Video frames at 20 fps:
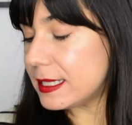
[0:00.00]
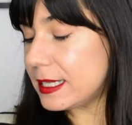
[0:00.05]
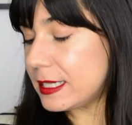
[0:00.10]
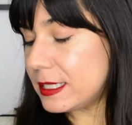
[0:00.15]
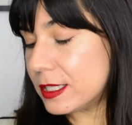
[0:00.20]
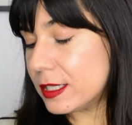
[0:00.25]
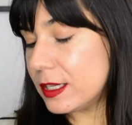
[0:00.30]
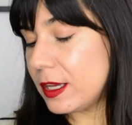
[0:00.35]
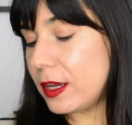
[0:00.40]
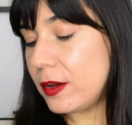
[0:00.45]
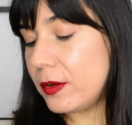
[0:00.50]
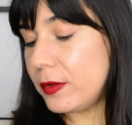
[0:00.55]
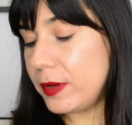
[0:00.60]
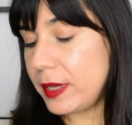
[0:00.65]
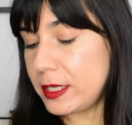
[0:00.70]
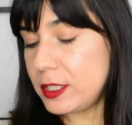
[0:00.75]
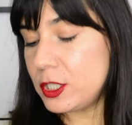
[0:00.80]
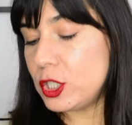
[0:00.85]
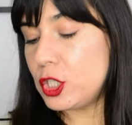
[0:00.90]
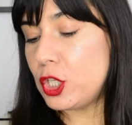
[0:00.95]
let's go
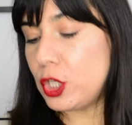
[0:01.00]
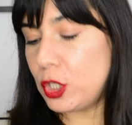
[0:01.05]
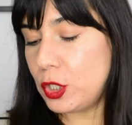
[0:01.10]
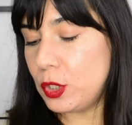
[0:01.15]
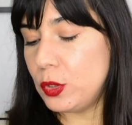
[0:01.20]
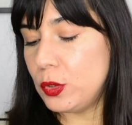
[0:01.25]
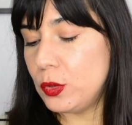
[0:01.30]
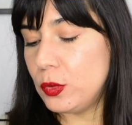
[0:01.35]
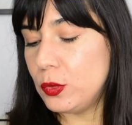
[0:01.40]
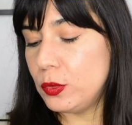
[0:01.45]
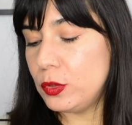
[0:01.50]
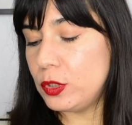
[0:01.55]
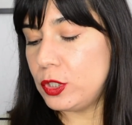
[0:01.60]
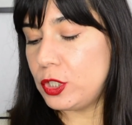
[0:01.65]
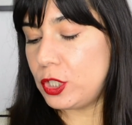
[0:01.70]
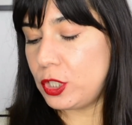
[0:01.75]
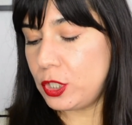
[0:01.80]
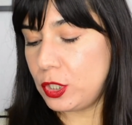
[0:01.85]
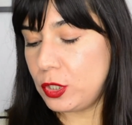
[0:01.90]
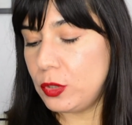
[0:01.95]
into
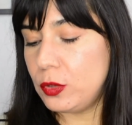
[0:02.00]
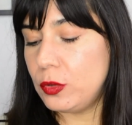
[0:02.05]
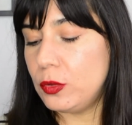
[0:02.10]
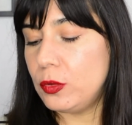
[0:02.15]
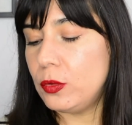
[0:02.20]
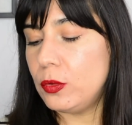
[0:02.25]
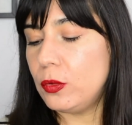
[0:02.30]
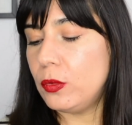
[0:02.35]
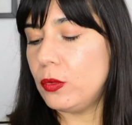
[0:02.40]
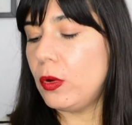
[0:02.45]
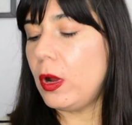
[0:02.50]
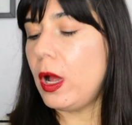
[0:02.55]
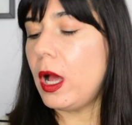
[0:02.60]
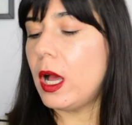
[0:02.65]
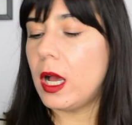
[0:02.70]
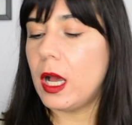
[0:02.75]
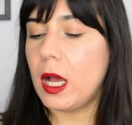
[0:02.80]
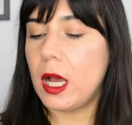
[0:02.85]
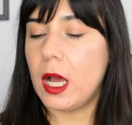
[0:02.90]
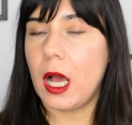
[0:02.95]
two
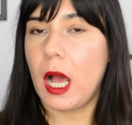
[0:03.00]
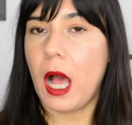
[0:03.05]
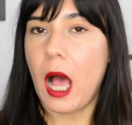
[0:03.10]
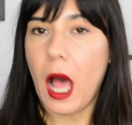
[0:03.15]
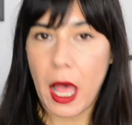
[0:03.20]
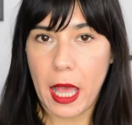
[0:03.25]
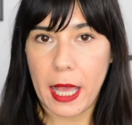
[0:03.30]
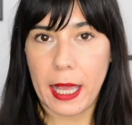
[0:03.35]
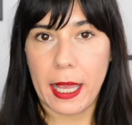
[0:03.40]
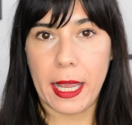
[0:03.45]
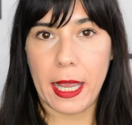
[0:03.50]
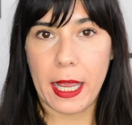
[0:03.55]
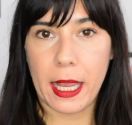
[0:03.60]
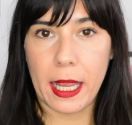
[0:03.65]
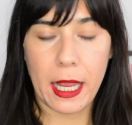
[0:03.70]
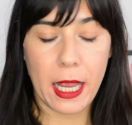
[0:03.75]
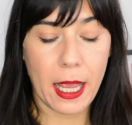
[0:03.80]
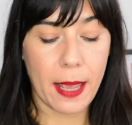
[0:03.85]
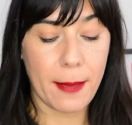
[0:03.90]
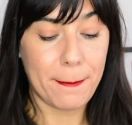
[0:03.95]

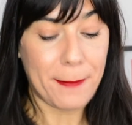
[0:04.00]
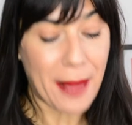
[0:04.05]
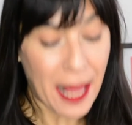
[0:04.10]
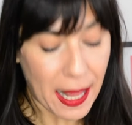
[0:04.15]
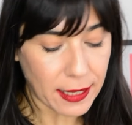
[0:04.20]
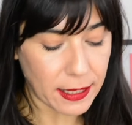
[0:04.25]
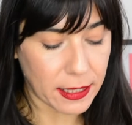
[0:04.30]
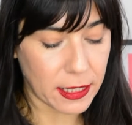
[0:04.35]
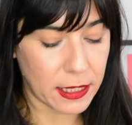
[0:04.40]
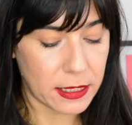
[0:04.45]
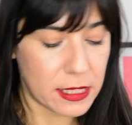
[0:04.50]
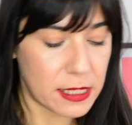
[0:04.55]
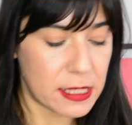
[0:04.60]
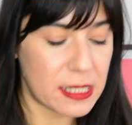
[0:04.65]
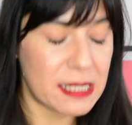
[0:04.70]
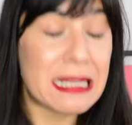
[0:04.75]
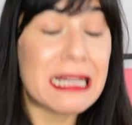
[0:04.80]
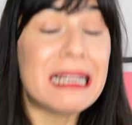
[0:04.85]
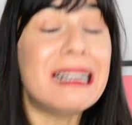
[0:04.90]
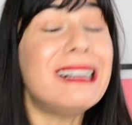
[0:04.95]
eye palettes
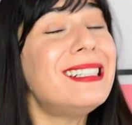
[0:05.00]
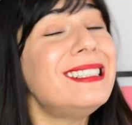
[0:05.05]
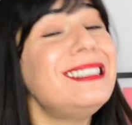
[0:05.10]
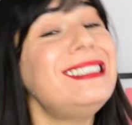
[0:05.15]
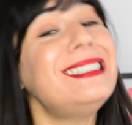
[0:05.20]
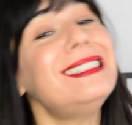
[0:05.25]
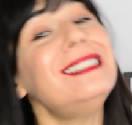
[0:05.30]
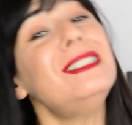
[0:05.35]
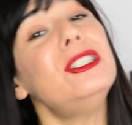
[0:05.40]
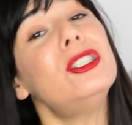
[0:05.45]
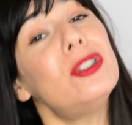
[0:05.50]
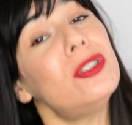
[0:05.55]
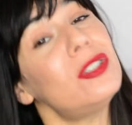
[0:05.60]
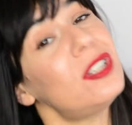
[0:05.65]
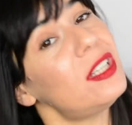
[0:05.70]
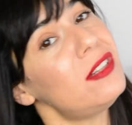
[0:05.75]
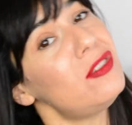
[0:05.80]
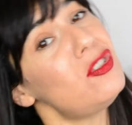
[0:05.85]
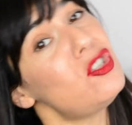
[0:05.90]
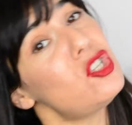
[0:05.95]
that I did not
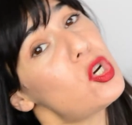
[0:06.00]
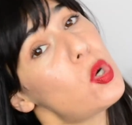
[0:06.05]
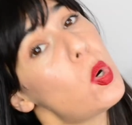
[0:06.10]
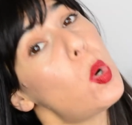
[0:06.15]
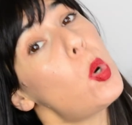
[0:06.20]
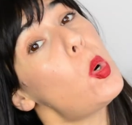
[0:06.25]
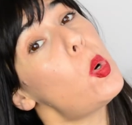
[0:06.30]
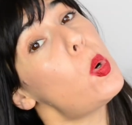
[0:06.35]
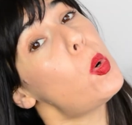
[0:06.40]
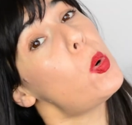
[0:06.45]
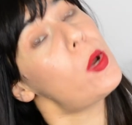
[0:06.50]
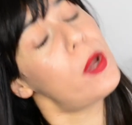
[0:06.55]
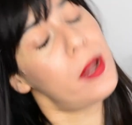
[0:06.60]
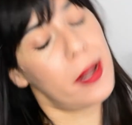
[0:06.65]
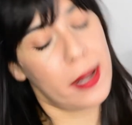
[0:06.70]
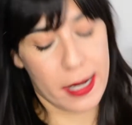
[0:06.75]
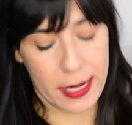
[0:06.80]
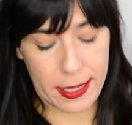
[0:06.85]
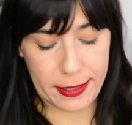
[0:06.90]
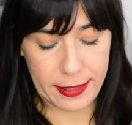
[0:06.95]

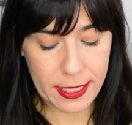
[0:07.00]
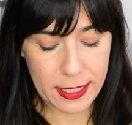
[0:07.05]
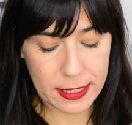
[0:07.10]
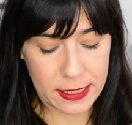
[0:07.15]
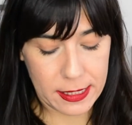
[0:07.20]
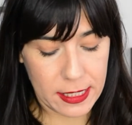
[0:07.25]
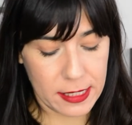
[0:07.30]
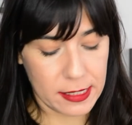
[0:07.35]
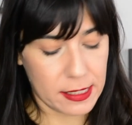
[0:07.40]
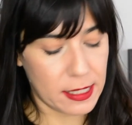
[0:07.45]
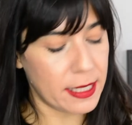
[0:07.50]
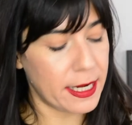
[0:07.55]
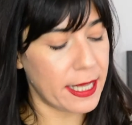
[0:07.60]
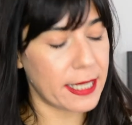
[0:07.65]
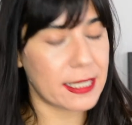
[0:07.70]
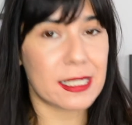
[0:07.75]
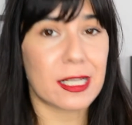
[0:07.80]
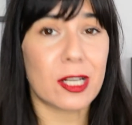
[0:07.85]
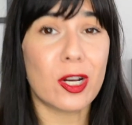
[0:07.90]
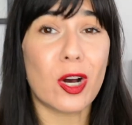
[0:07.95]
enjoy. This is the
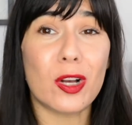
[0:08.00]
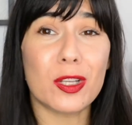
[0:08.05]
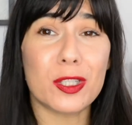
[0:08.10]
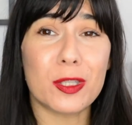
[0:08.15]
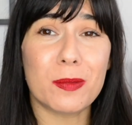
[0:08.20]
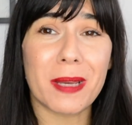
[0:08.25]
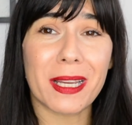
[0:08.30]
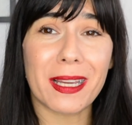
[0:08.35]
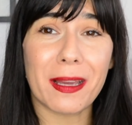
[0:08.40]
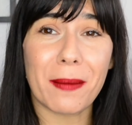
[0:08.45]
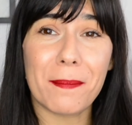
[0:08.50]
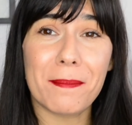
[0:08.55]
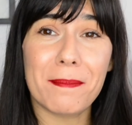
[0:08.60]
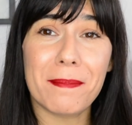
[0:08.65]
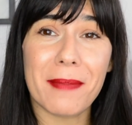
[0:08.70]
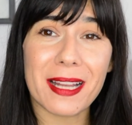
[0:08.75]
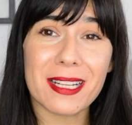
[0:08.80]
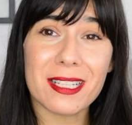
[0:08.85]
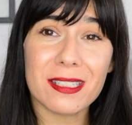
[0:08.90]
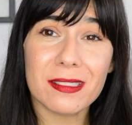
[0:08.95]
NYX Cosmic
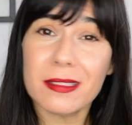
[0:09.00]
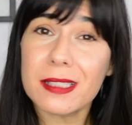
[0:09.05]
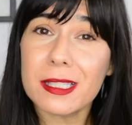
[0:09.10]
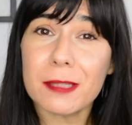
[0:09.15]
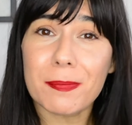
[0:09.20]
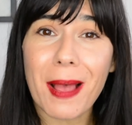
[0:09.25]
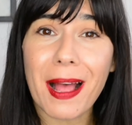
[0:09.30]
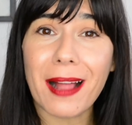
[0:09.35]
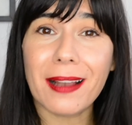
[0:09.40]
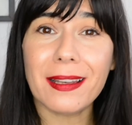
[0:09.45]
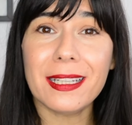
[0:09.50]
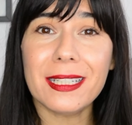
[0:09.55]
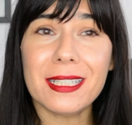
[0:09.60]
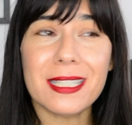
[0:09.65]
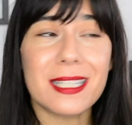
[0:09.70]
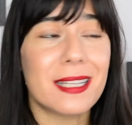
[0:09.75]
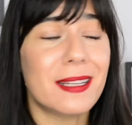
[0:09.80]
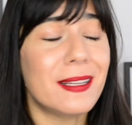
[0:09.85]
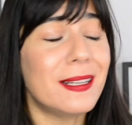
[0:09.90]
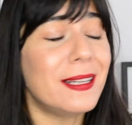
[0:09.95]
Metals palette.